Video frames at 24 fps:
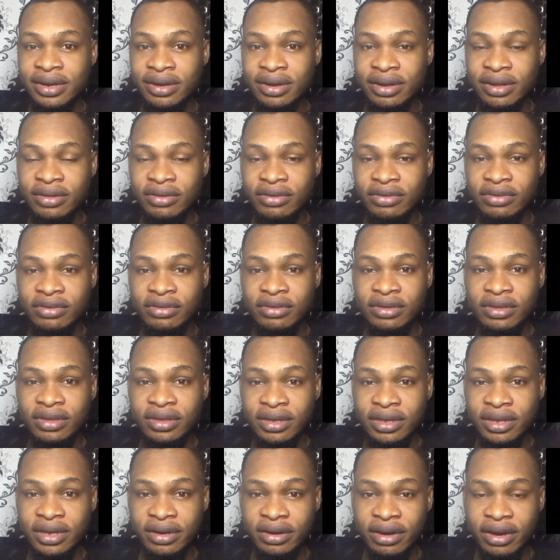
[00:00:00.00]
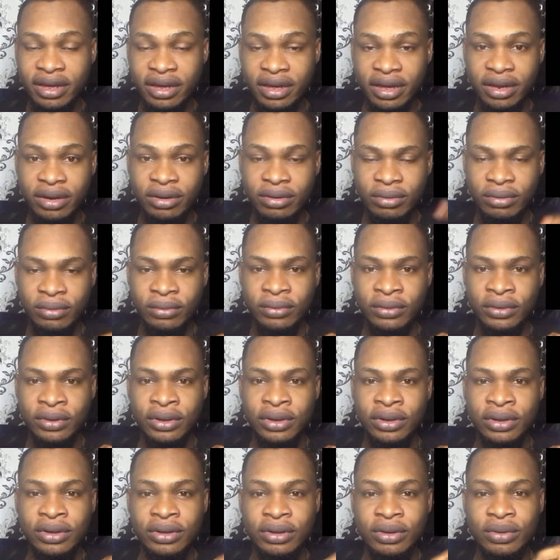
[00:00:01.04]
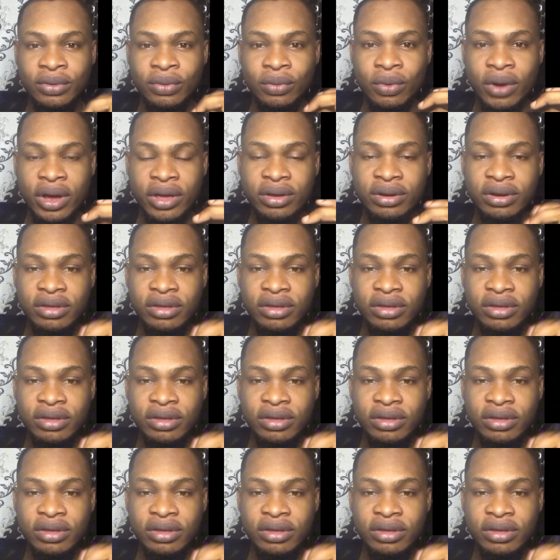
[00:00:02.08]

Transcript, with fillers: this green candle why you